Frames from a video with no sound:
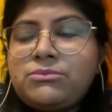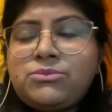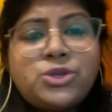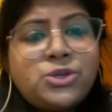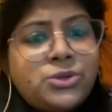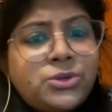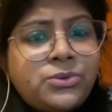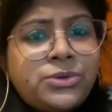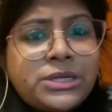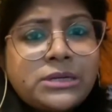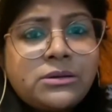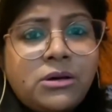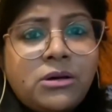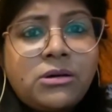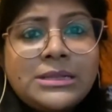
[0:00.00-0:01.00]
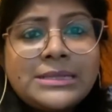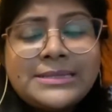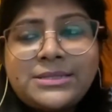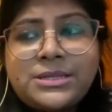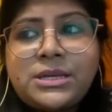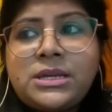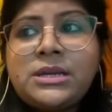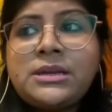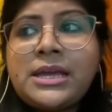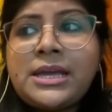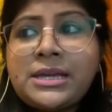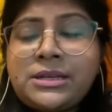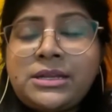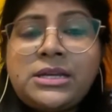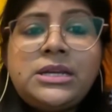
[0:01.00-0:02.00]
do you recall seeing
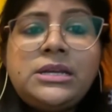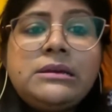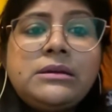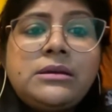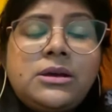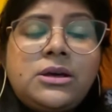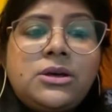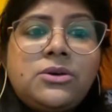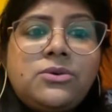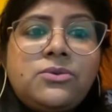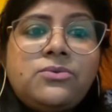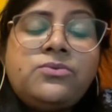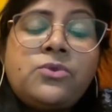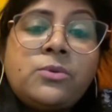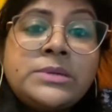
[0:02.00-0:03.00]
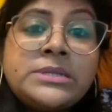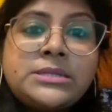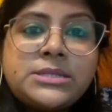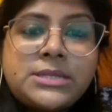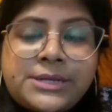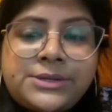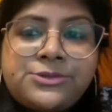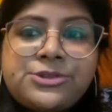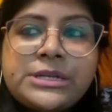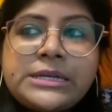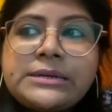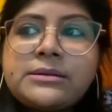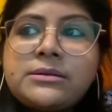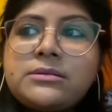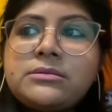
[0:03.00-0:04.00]
any woman
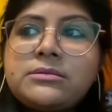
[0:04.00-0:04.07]
centric